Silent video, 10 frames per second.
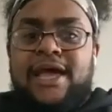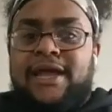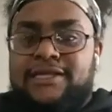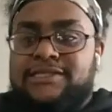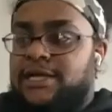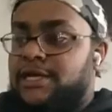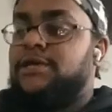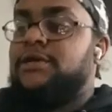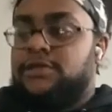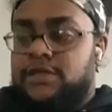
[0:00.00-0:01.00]
And it's
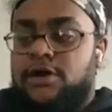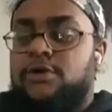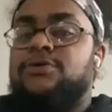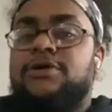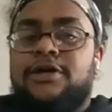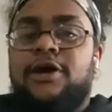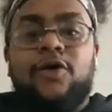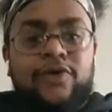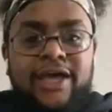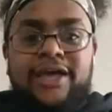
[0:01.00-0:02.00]
like, yo,
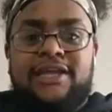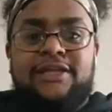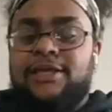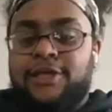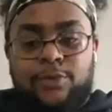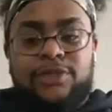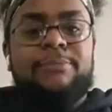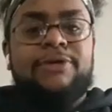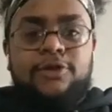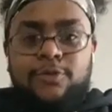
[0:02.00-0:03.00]
okay. And they're like, yo, well,
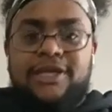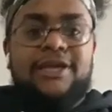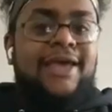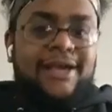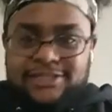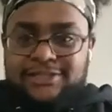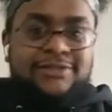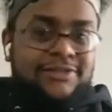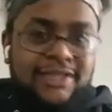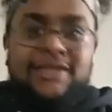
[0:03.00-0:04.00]
let me know when your next
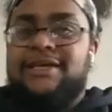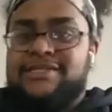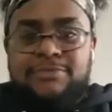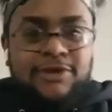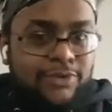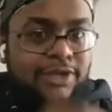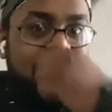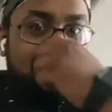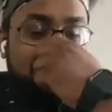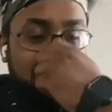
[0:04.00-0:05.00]
thing is. Let me know when
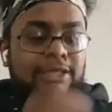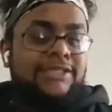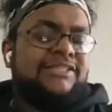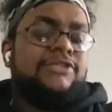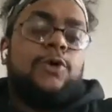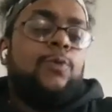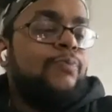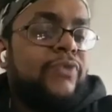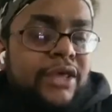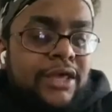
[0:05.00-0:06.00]
your next thing is. And so
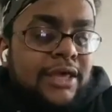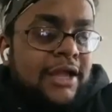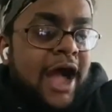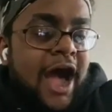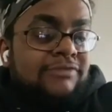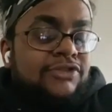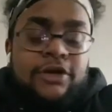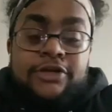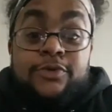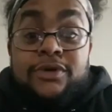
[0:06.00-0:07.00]
I've
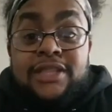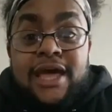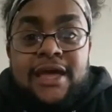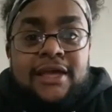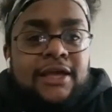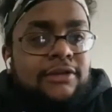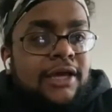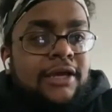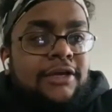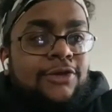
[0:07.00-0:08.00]
started doing that. And
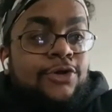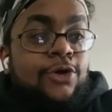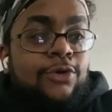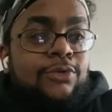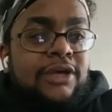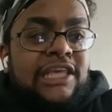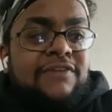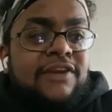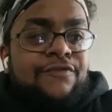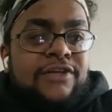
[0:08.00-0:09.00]
like, you know,
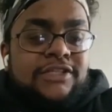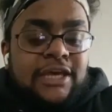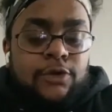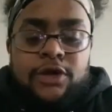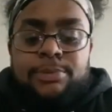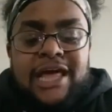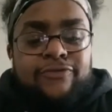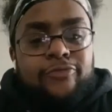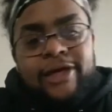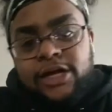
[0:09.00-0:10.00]
even if it's like on a
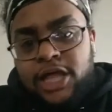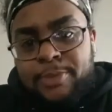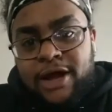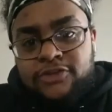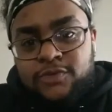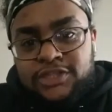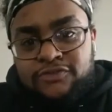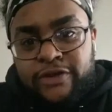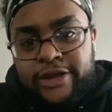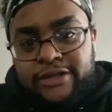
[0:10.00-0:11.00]
platform like Clubhouse, which
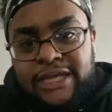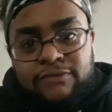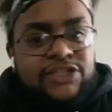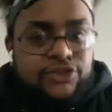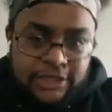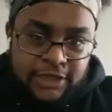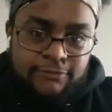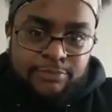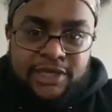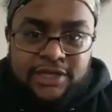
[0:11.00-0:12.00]
is very like
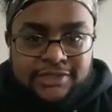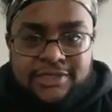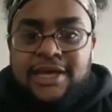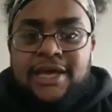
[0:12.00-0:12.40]
restrictive because